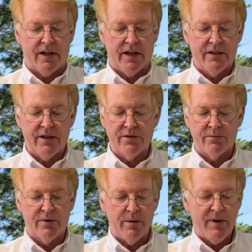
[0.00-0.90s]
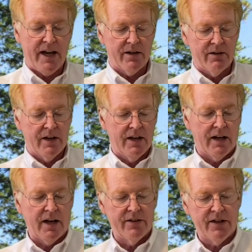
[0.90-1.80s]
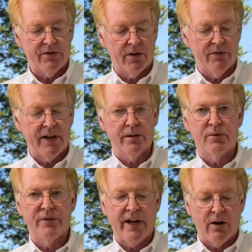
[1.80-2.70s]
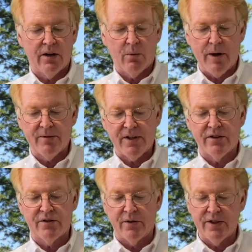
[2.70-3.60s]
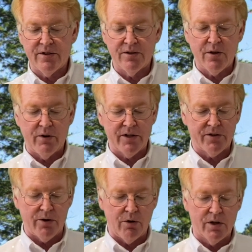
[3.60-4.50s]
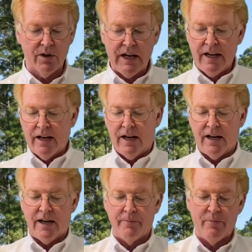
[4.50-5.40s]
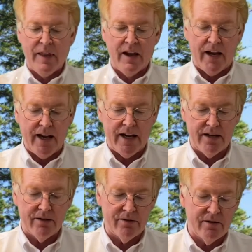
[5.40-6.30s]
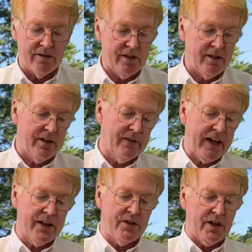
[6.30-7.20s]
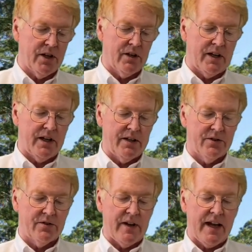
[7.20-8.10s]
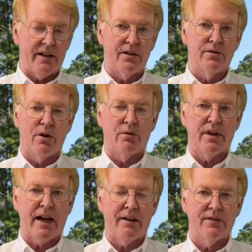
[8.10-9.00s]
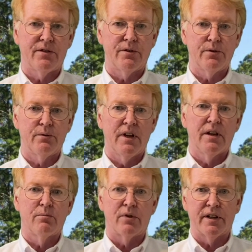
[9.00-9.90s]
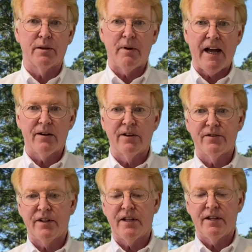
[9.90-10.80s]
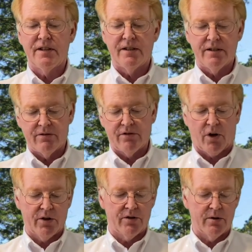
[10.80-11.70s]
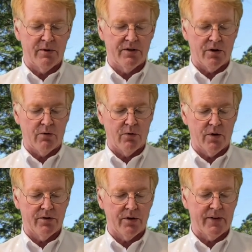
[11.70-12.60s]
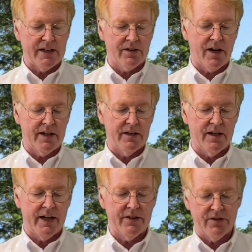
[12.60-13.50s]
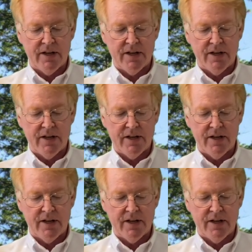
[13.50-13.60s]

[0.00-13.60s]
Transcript: Uh, it doesn't really matter. Uh, these are available now on our website. So this is going solar. Um, and the, the advantage here is that you don't have to bring the batteries in and charge them and so forth. So that's kind of nice.